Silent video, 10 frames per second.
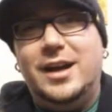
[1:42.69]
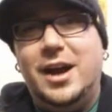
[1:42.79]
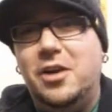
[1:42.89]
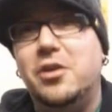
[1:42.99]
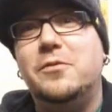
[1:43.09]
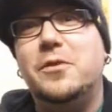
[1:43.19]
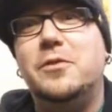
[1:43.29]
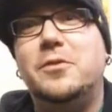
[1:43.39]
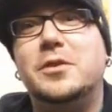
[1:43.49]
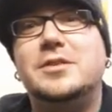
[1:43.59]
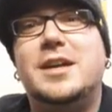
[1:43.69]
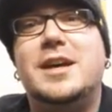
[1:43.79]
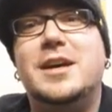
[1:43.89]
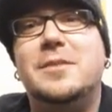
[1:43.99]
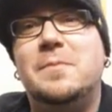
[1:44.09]
I heard it for the first
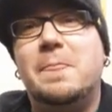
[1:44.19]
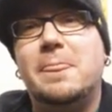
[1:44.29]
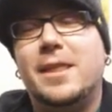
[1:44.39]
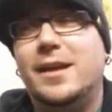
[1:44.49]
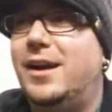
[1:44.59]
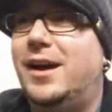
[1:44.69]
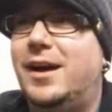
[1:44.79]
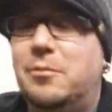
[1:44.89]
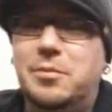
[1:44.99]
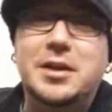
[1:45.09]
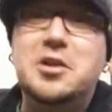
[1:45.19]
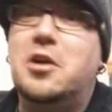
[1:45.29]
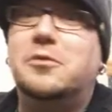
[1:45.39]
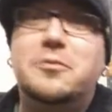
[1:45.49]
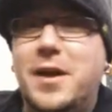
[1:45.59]
time. Uh, being
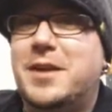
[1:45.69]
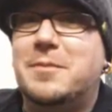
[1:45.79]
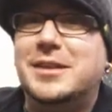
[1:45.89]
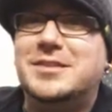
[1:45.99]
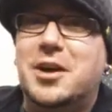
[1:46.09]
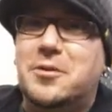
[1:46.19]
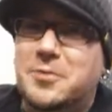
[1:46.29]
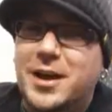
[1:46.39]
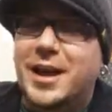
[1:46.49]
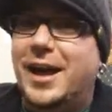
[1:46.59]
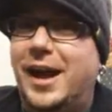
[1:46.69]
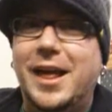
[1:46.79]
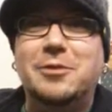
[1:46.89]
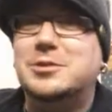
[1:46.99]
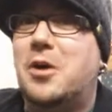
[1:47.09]
called fake myself,
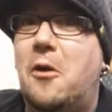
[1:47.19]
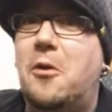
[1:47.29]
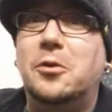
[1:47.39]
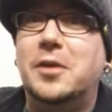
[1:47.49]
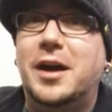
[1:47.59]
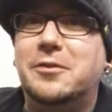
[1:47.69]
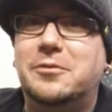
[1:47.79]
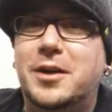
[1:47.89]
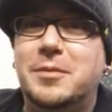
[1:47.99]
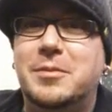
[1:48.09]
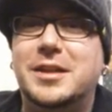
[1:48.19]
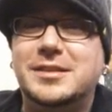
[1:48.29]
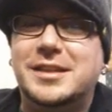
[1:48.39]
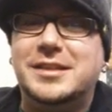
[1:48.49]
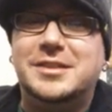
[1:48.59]
that was a whole lot of fun
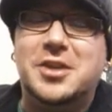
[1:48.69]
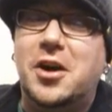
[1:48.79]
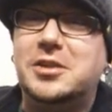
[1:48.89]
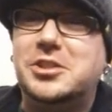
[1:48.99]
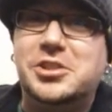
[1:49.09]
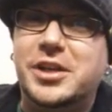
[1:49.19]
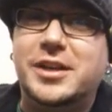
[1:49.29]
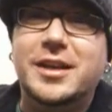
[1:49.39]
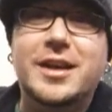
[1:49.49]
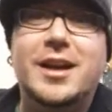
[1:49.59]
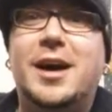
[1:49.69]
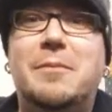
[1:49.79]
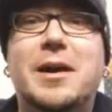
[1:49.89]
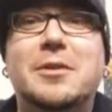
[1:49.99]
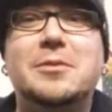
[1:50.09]
because I talked shit
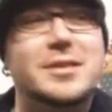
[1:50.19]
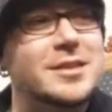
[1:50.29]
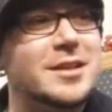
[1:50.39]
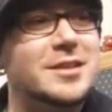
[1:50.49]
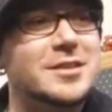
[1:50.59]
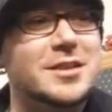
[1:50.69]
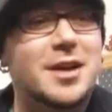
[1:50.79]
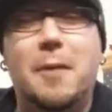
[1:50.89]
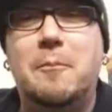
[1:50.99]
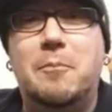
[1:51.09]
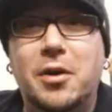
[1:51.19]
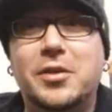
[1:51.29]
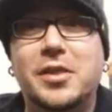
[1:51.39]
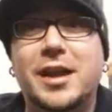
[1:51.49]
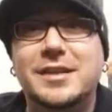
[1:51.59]
about a
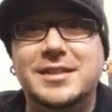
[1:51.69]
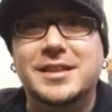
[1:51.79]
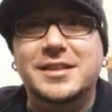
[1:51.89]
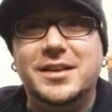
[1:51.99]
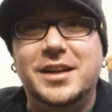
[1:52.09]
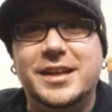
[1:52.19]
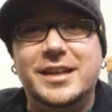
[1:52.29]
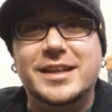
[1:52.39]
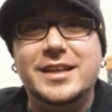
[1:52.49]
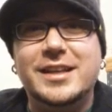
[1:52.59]
book that I didn't like.